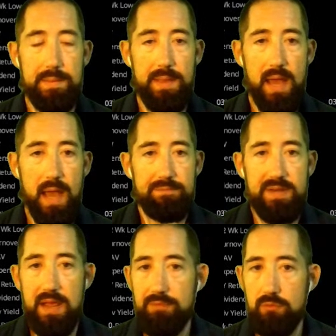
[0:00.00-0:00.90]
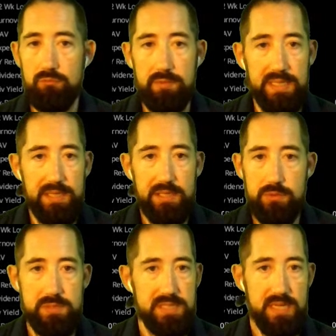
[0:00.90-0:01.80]
I've never really
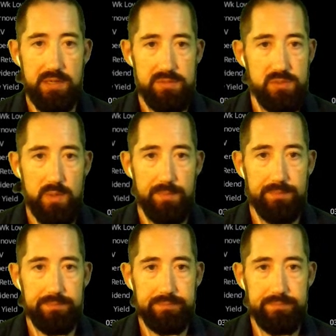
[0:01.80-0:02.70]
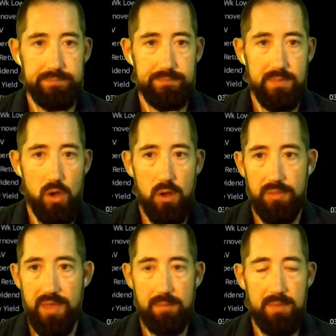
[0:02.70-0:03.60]
used Thinkorswim all
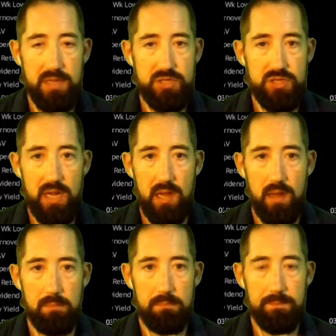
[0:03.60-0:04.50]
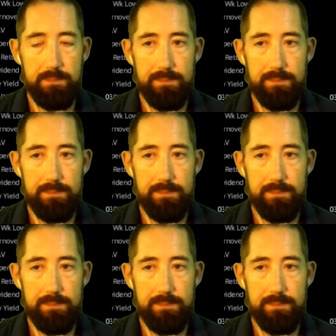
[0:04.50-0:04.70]
that much. Um,